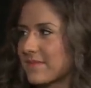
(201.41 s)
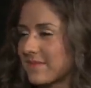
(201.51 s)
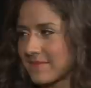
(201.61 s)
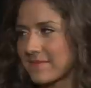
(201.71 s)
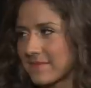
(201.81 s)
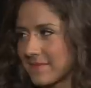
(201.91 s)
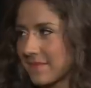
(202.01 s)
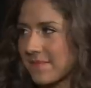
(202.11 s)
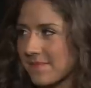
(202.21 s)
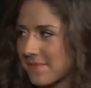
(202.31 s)

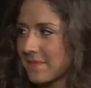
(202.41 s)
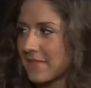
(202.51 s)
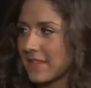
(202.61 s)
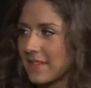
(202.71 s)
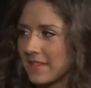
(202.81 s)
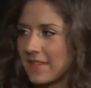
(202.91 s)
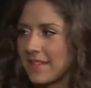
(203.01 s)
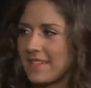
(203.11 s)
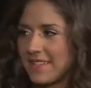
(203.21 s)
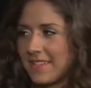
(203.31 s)

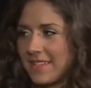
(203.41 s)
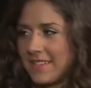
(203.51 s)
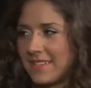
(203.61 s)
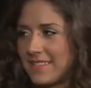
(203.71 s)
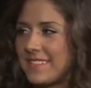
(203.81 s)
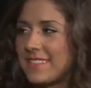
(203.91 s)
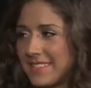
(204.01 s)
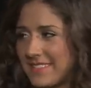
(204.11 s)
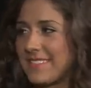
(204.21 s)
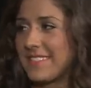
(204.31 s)

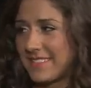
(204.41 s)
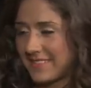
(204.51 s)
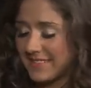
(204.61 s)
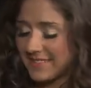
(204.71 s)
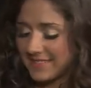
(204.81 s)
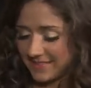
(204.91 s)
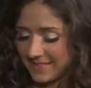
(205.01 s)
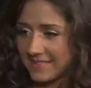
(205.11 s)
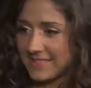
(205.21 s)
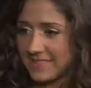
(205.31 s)

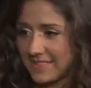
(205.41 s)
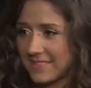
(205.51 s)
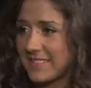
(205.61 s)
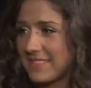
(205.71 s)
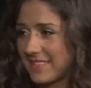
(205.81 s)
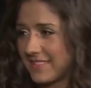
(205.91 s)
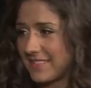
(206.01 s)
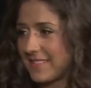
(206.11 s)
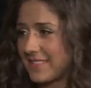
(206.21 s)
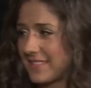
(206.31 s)

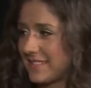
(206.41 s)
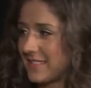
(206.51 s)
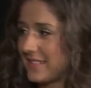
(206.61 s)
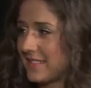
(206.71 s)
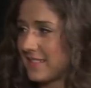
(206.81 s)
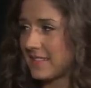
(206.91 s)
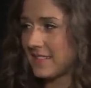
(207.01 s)
No words are spoken by the person on screen.